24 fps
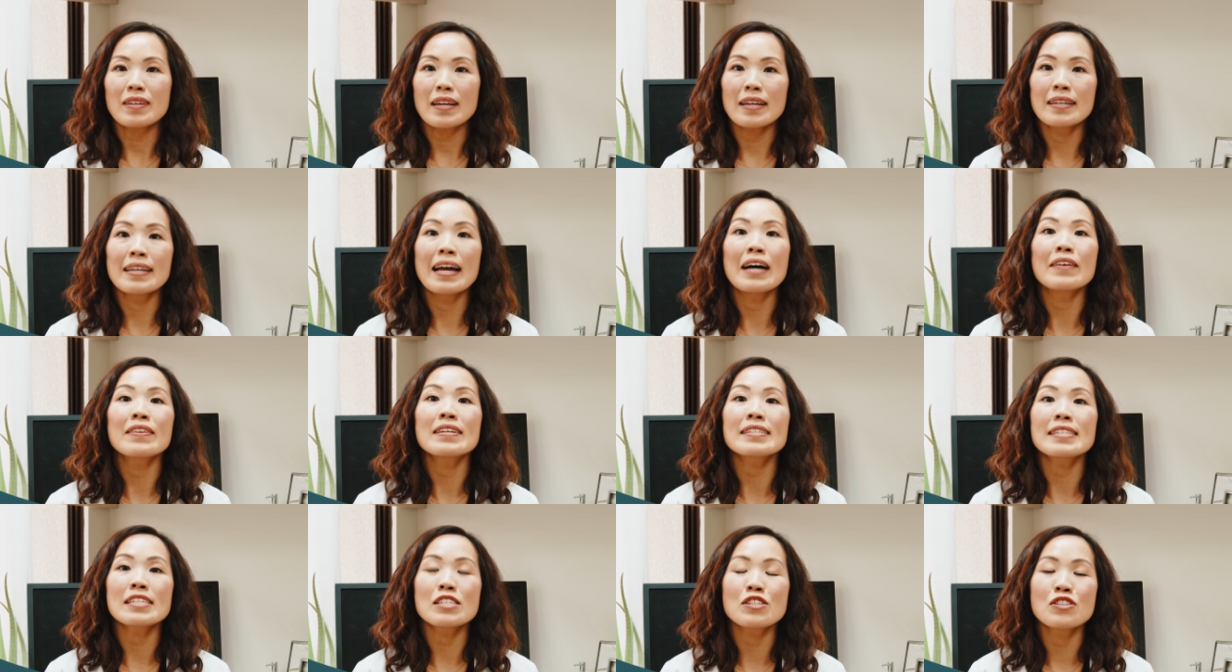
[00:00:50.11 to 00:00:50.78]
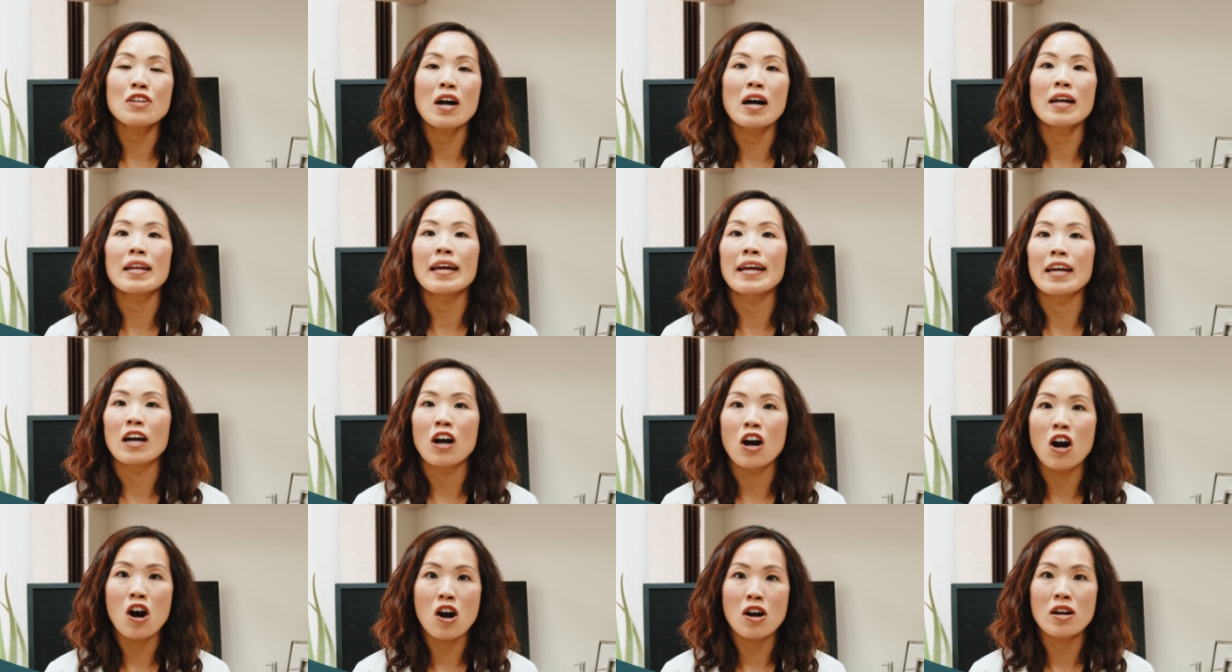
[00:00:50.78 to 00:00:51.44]
Now, this is not a
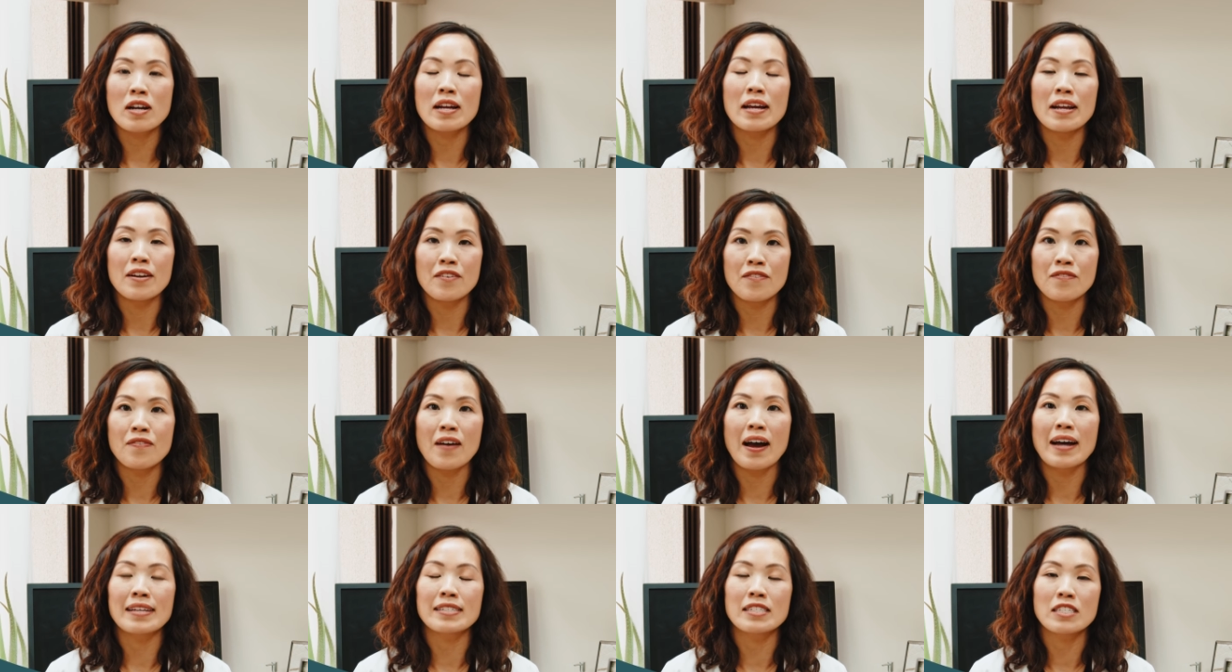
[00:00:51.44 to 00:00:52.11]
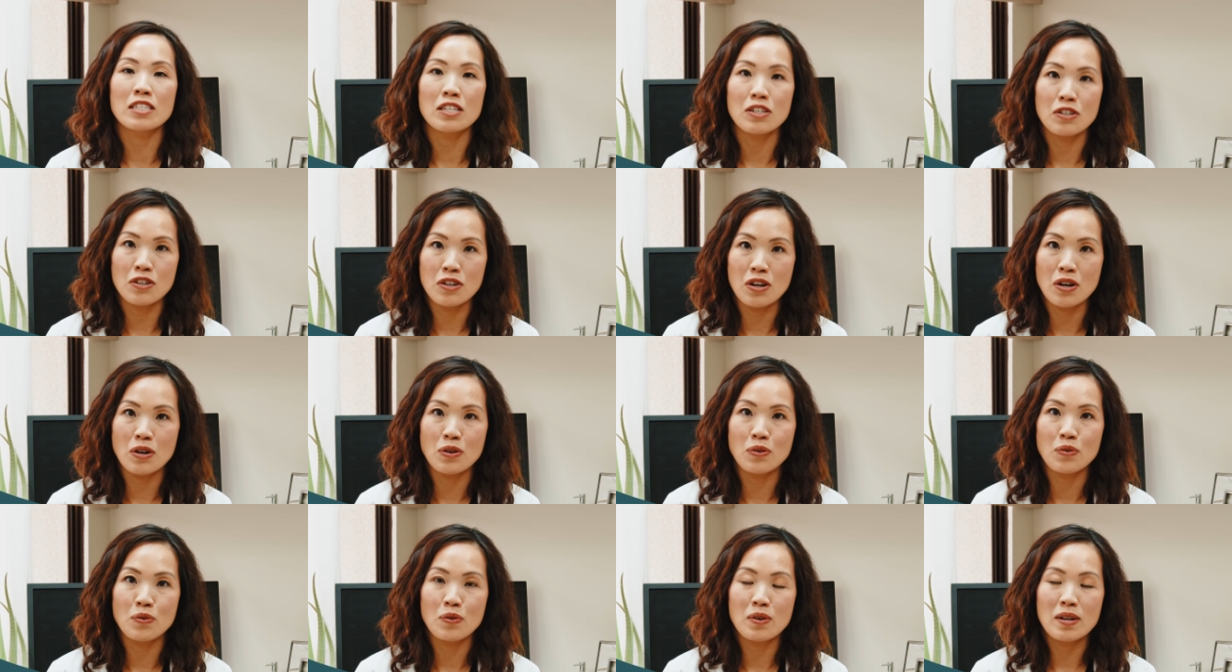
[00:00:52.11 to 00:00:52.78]
hard and fast
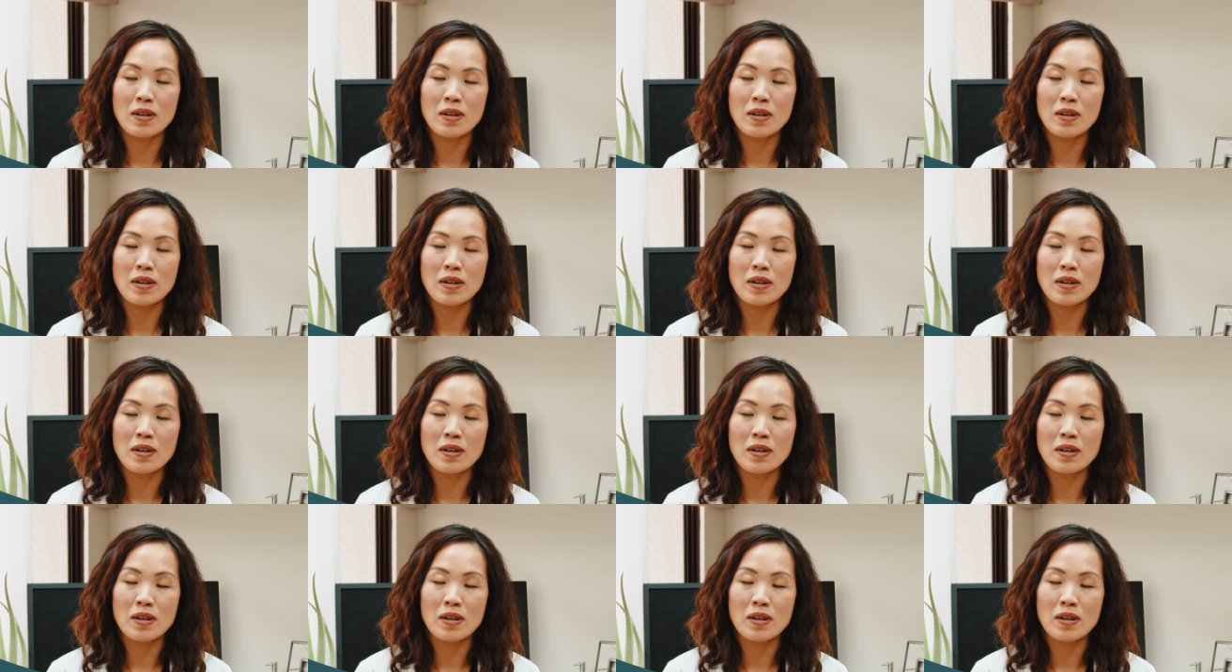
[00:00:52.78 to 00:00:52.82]
no.